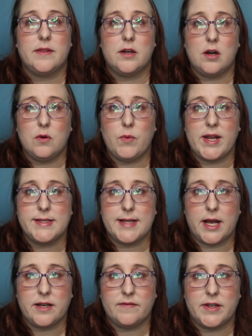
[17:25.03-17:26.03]
There are ways
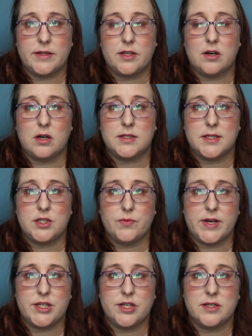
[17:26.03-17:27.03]
out of it. There are
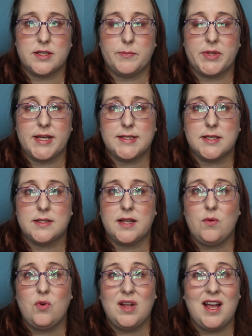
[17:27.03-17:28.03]
situations and places
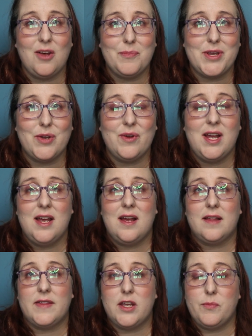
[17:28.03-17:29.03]
that will help you
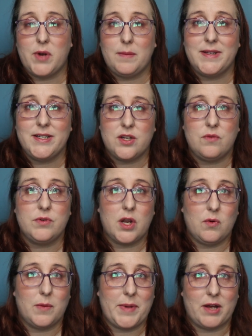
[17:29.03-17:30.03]
that you probably don't
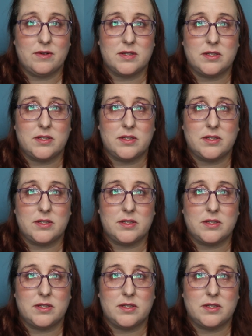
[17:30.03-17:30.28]
know about.